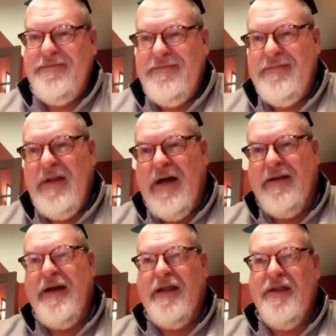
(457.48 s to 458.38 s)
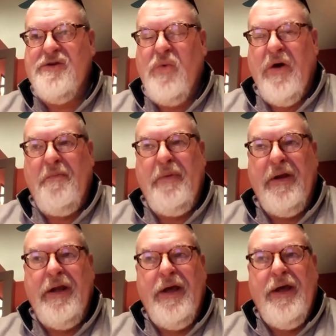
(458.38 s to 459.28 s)
not take this well, but
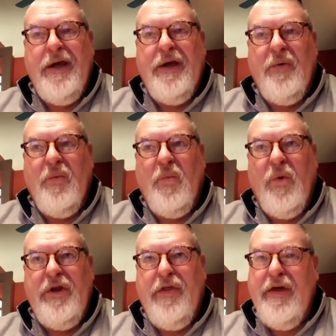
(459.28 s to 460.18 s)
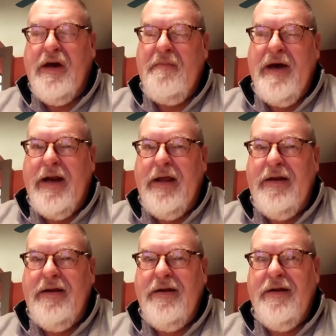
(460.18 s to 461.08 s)
when you think about it,
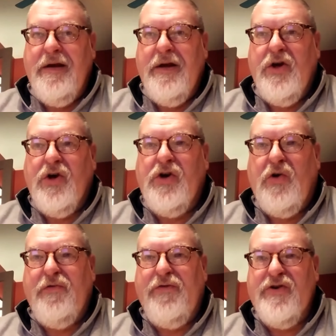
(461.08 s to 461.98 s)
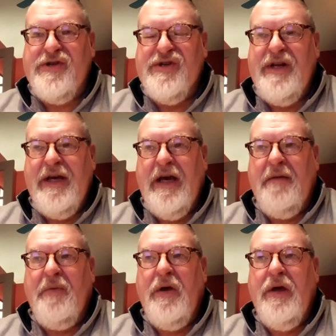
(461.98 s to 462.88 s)
gold versus
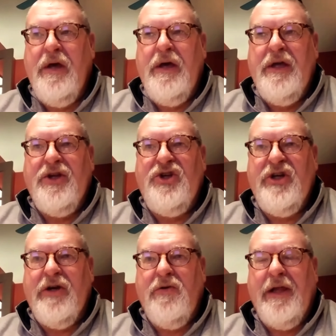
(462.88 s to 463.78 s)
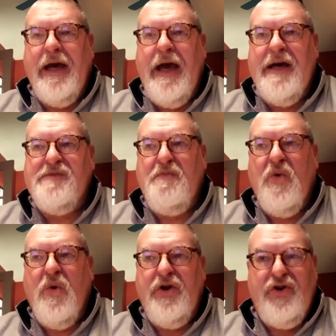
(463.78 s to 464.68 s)
nib generally has
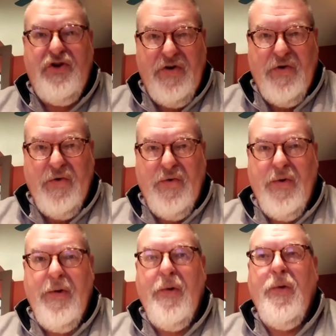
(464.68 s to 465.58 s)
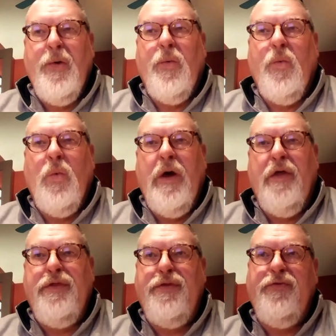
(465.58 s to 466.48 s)
more to do with
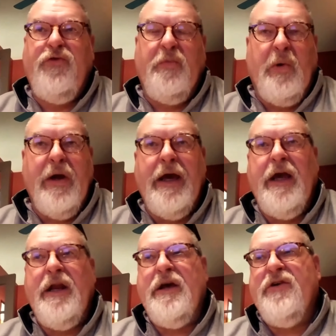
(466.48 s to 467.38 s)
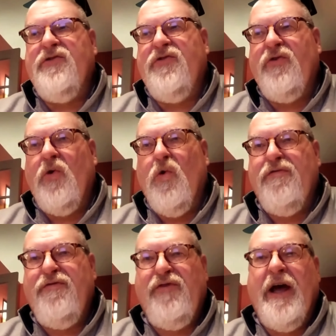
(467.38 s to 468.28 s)
springiness or
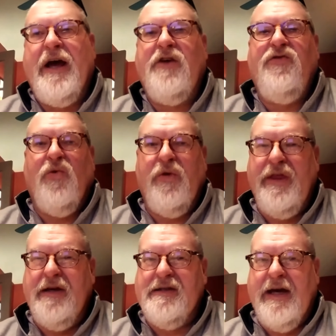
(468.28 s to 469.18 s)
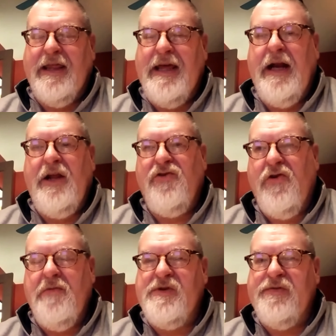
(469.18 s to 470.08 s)
flex or things like that. In
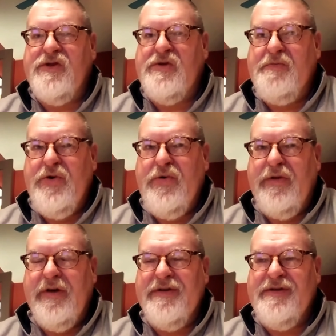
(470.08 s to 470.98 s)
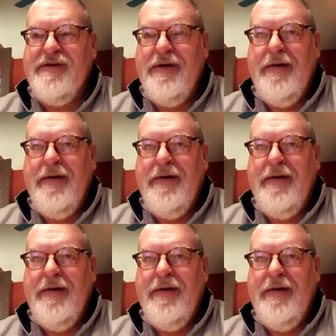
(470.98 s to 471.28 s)
terms of smoothness,